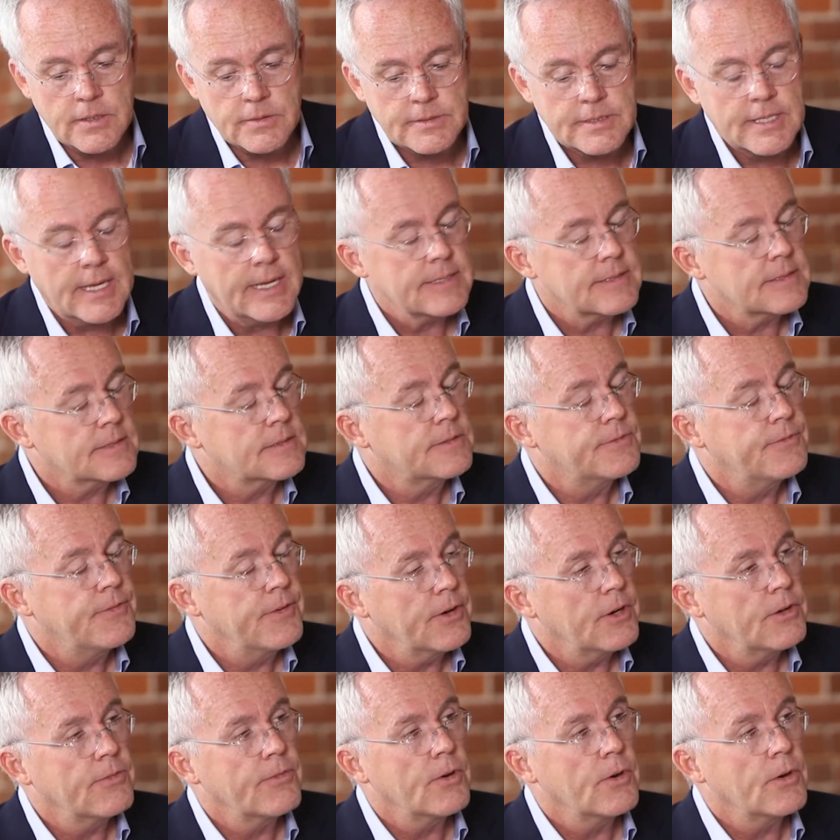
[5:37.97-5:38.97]
tests
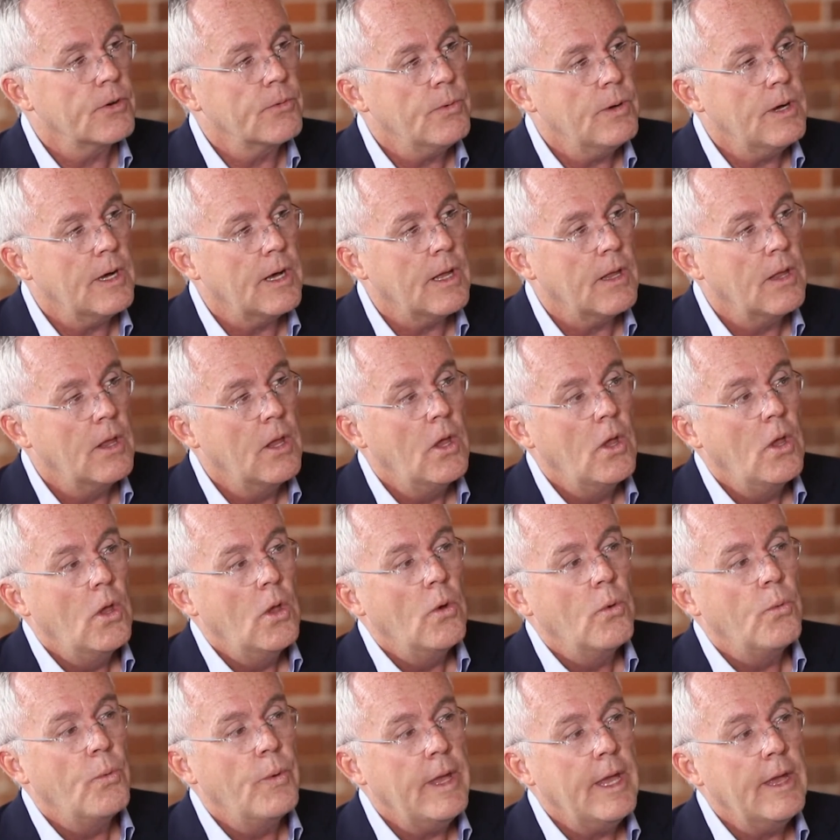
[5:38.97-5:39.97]
very, very well.
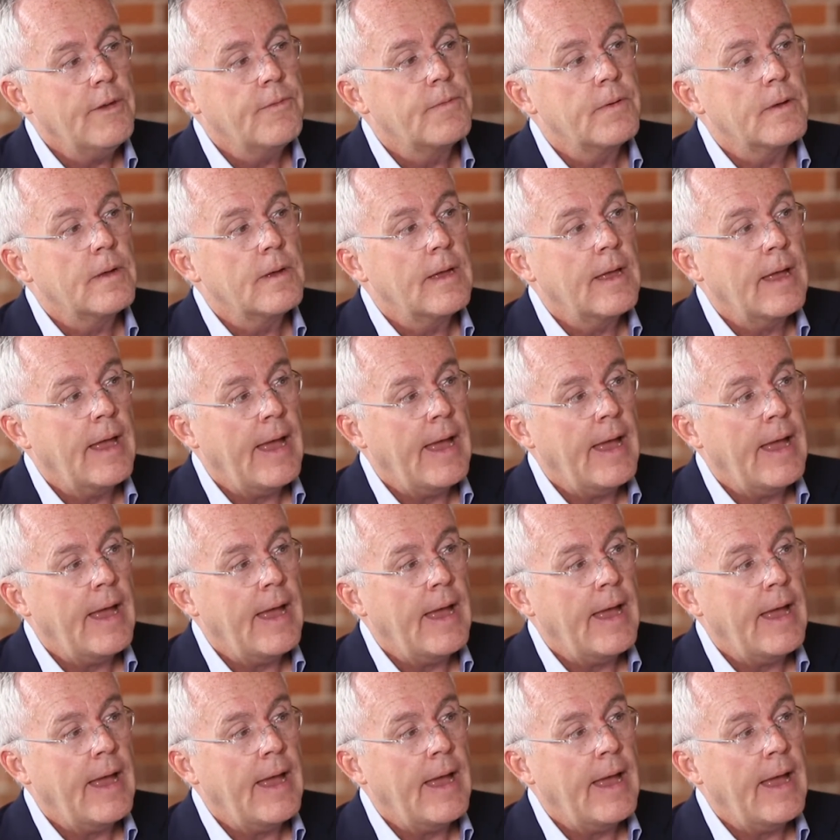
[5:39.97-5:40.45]
We have